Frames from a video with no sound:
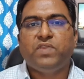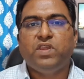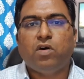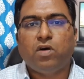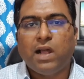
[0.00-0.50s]

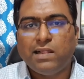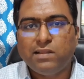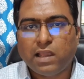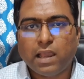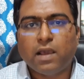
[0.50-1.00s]
Your
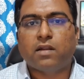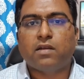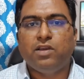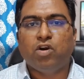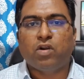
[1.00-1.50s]
health care,
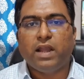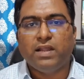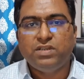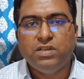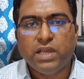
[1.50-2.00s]
your
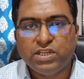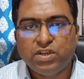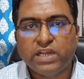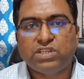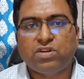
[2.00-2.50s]

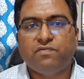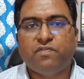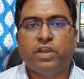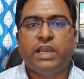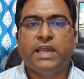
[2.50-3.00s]
education of
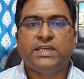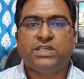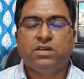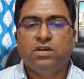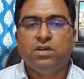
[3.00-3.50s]
your kids,